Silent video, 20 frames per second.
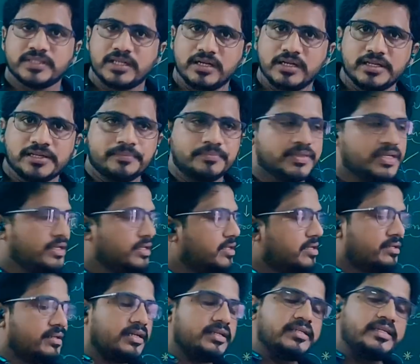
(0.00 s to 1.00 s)
Clear?
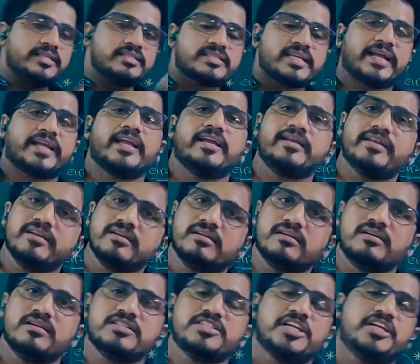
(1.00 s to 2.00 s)
In second
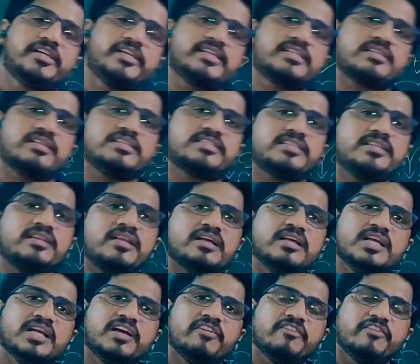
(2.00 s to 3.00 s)
year genetics
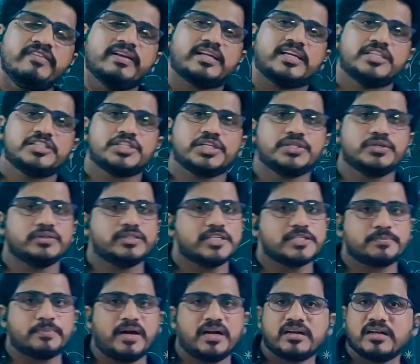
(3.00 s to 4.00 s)
lesson, we will continue
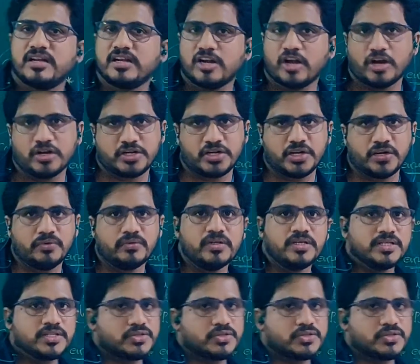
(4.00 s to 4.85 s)
this part, not now.